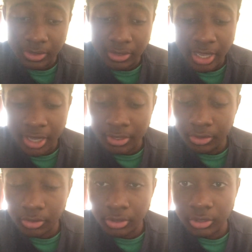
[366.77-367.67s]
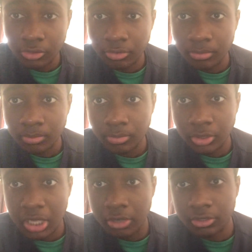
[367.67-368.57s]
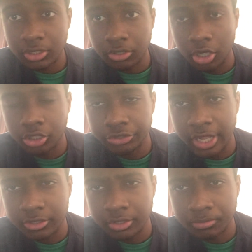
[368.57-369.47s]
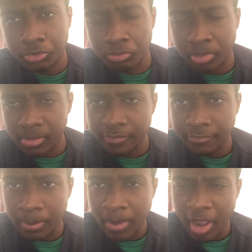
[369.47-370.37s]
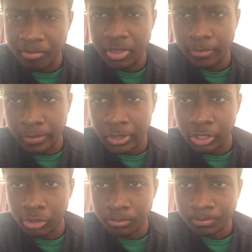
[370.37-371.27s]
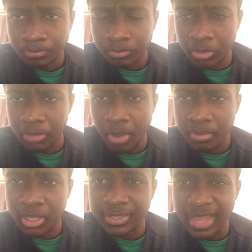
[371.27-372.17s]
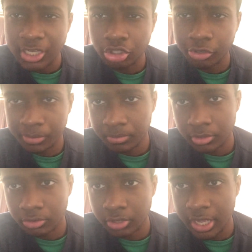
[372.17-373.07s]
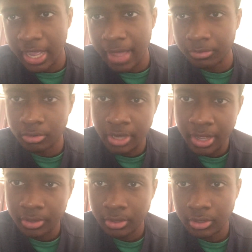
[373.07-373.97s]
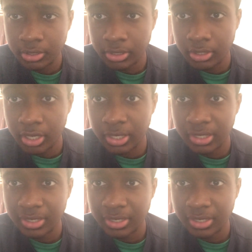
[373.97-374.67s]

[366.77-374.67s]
yeah, so counting to 100,000 to Prem FM might be a video. I mean, it might be a live stream. So yeah, after that, yeah.